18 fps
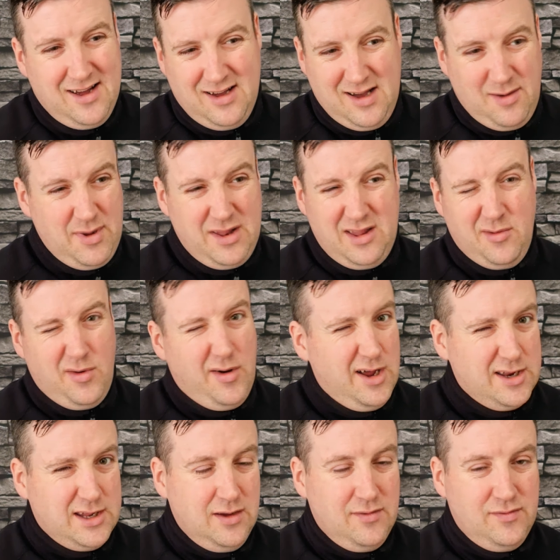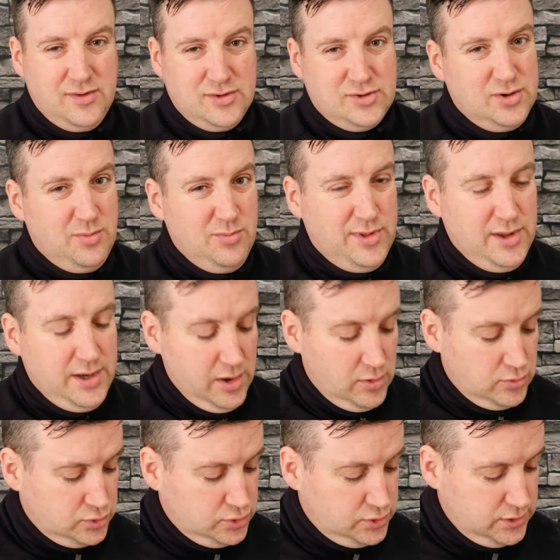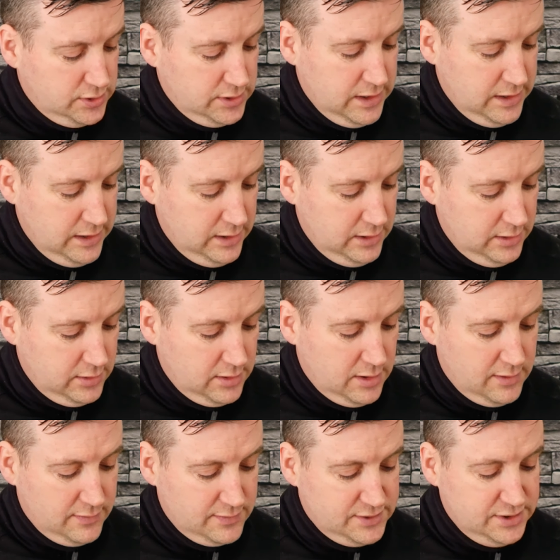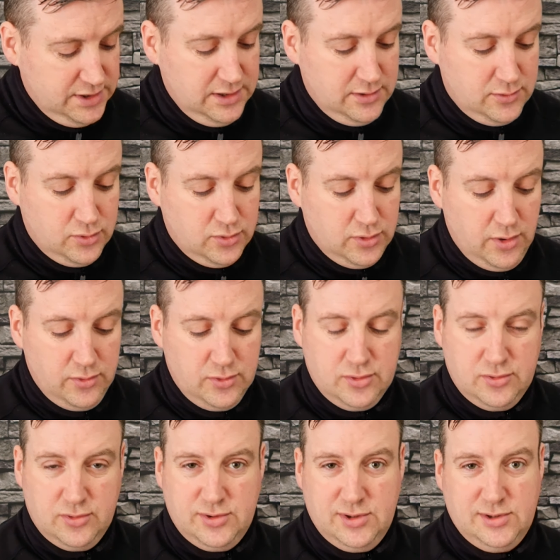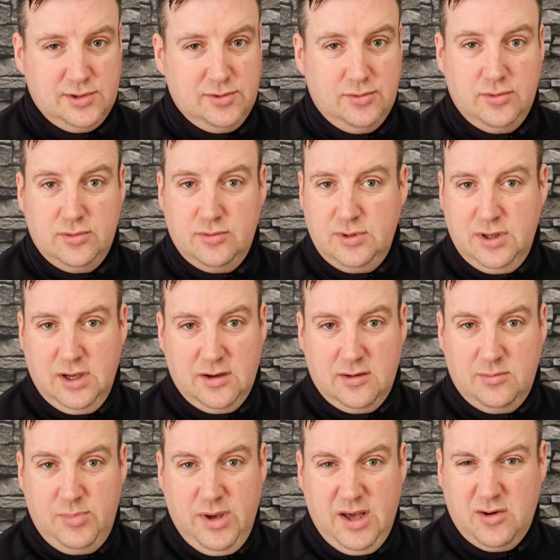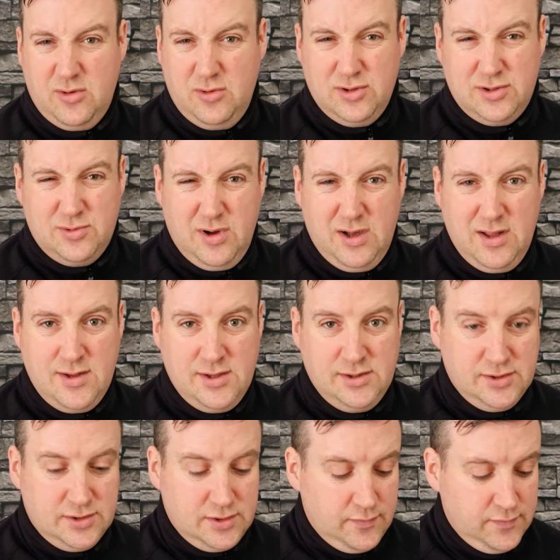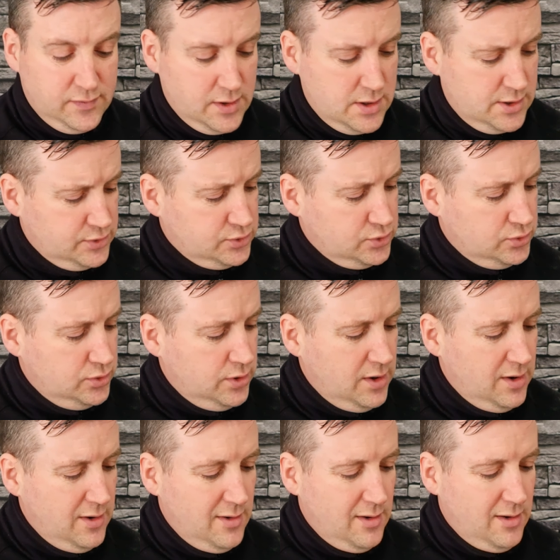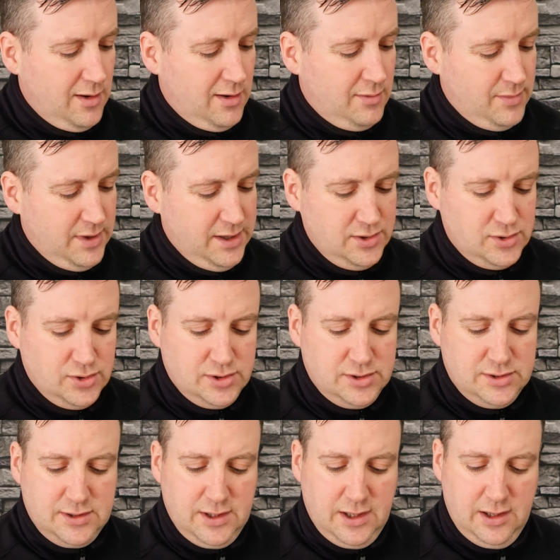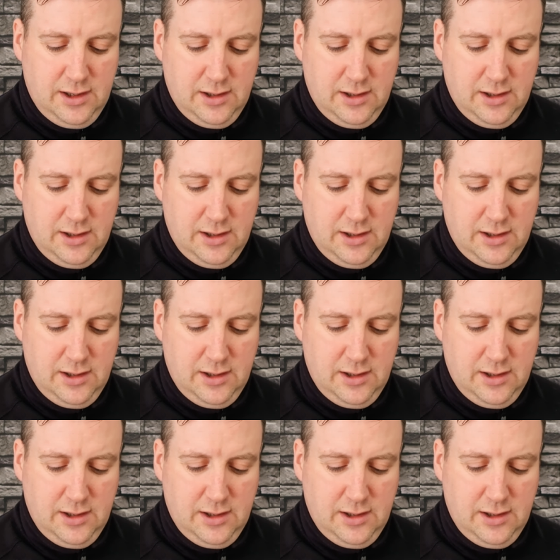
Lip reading: I'm in the market for something else. I see Go Outdoors has got your Bergos fans and stuff like that, so I might just